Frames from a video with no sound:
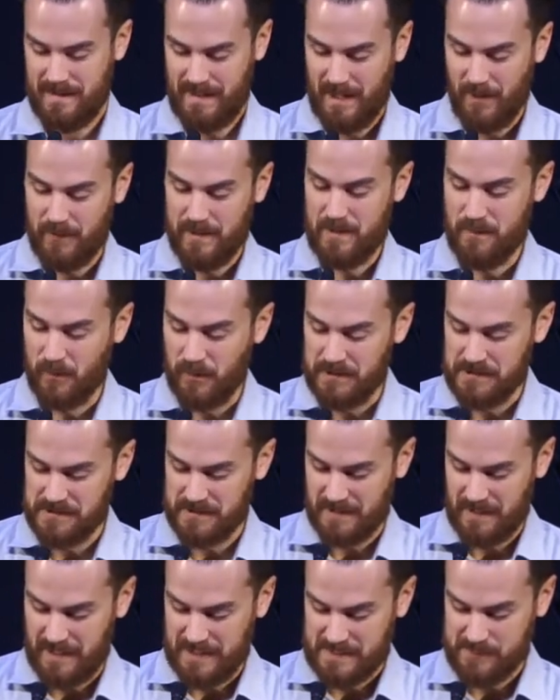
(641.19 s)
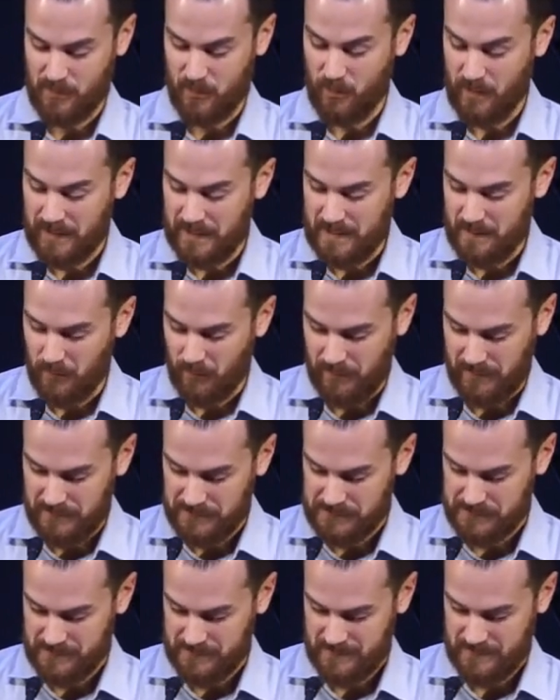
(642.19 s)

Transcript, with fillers: how he preached the gospel, what he preached.